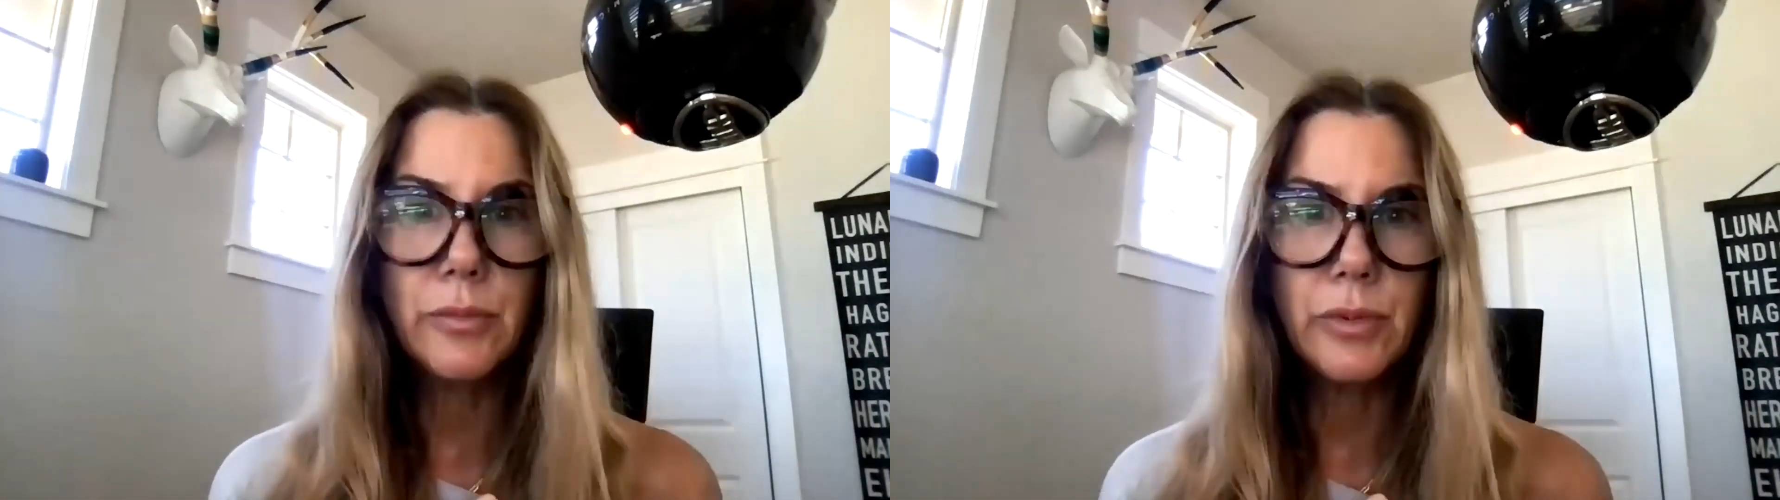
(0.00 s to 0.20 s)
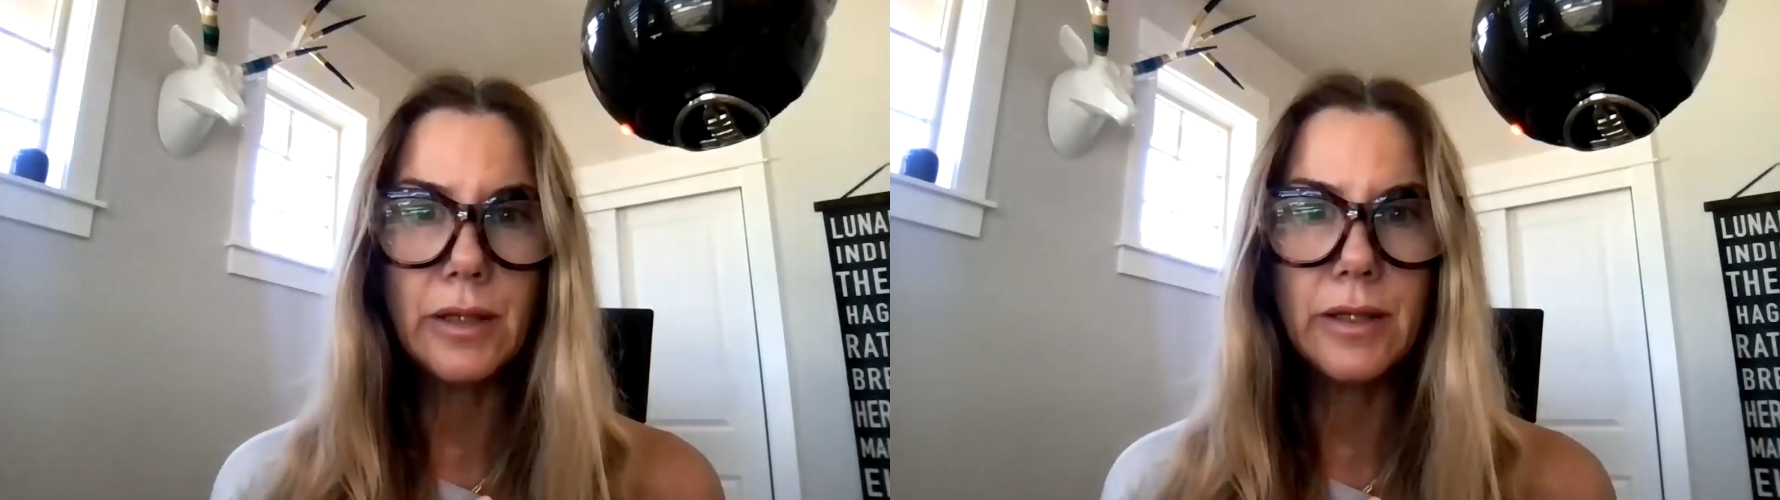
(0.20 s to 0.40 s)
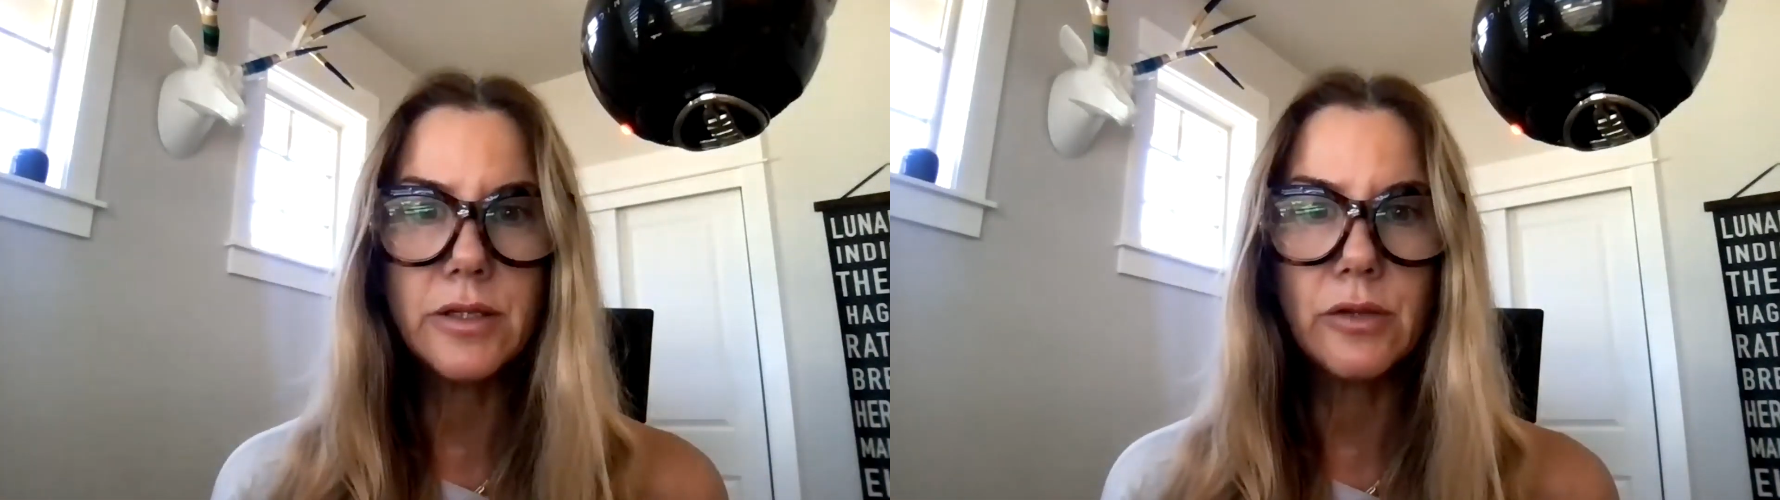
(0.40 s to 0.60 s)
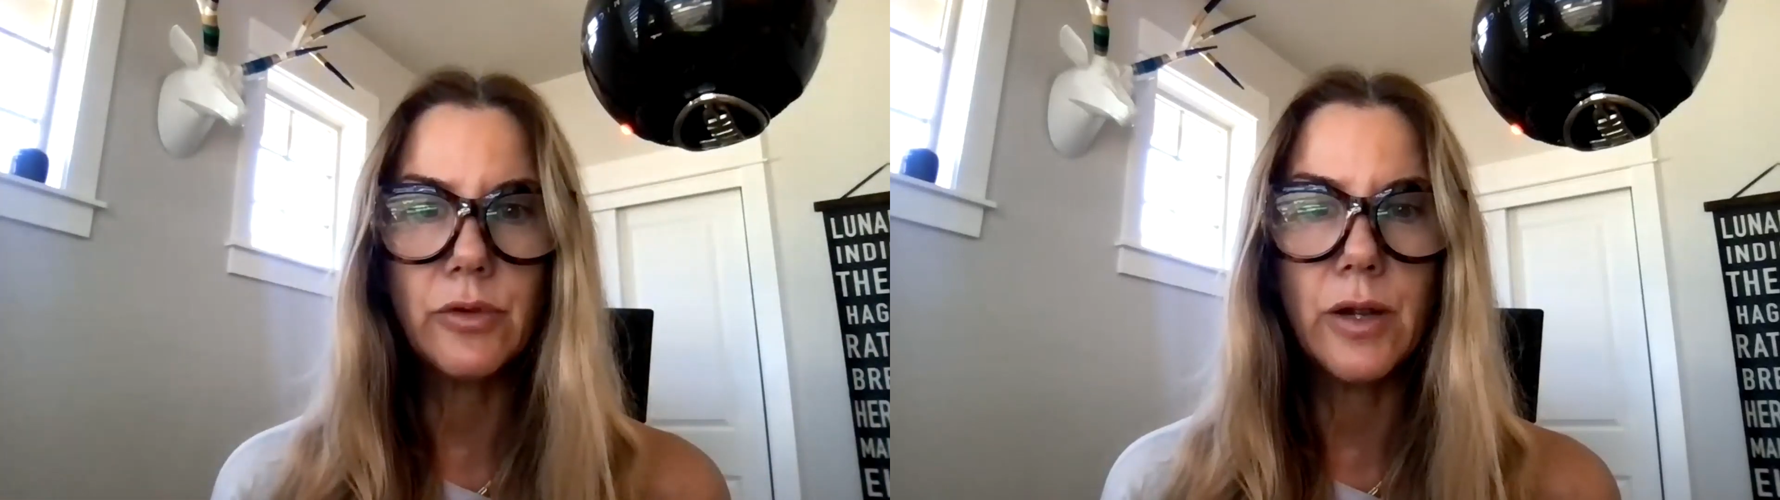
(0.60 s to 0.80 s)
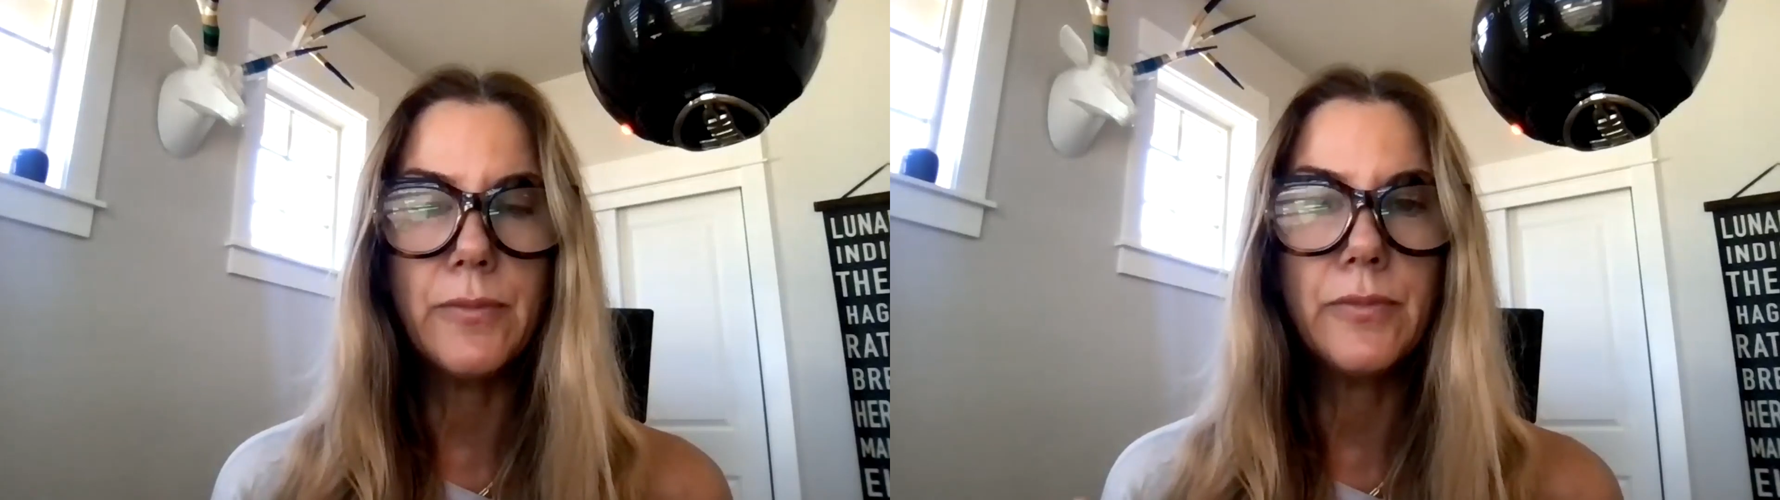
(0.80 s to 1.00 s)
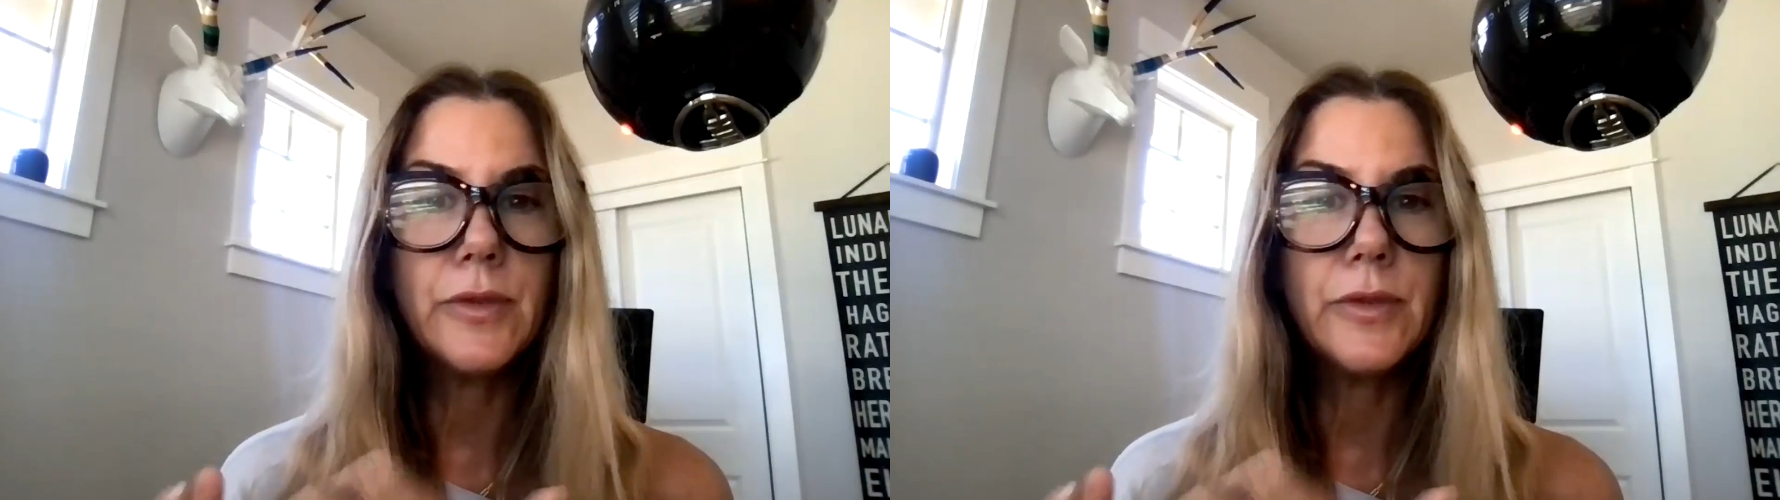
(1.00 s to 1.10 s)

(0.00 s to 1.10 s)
completely different.